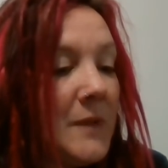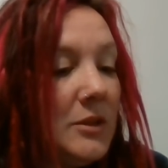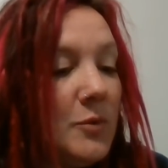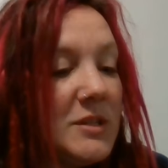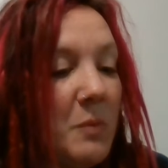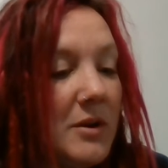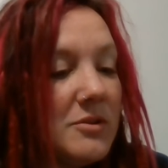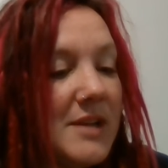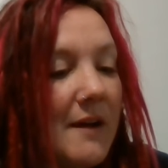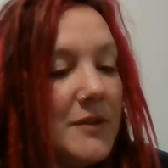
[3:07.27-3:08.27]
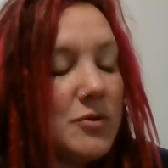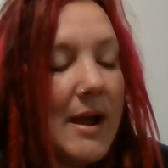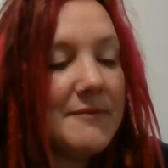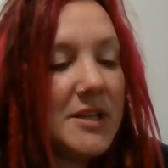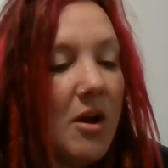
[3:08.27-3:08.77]
Lewis wandered down the
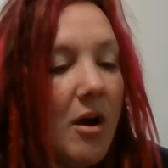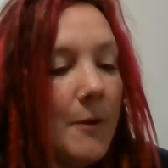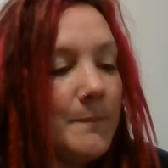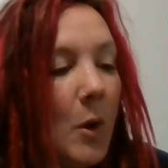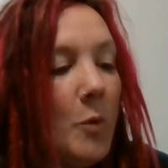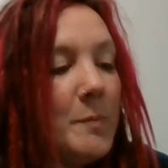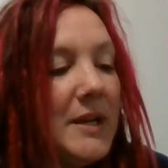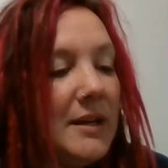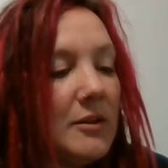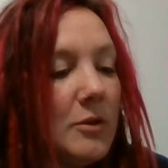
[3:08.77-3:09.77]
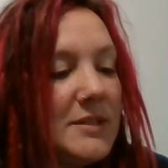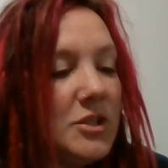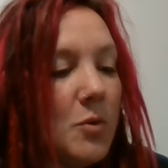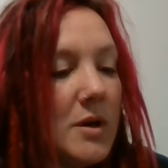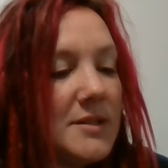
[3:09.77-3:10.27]
drafty hall, opening and closing
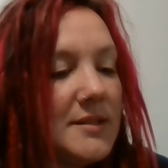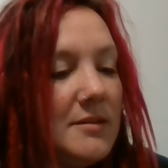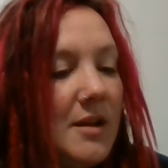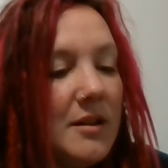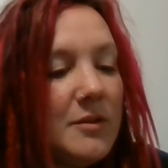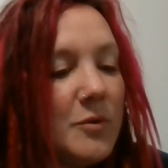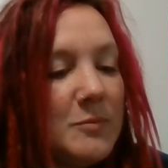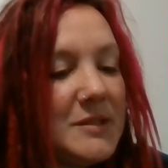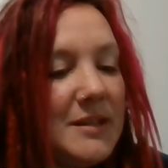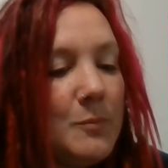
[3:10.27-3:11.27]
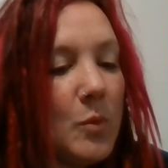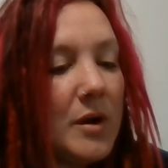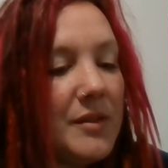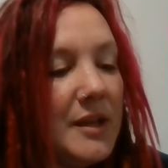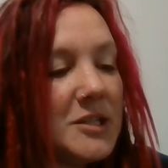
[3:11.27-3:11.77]
doors. None of the rooms seemed
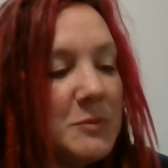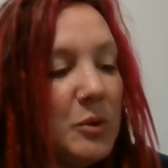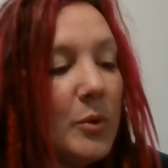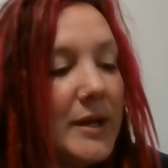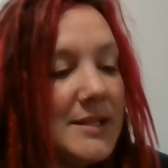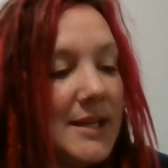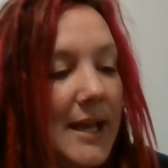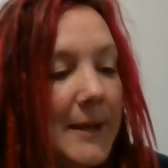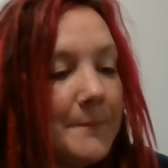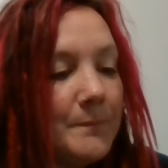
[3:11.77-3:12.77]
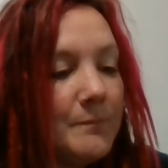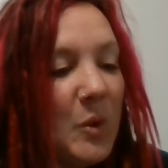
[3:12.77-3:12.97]
worth exploring today.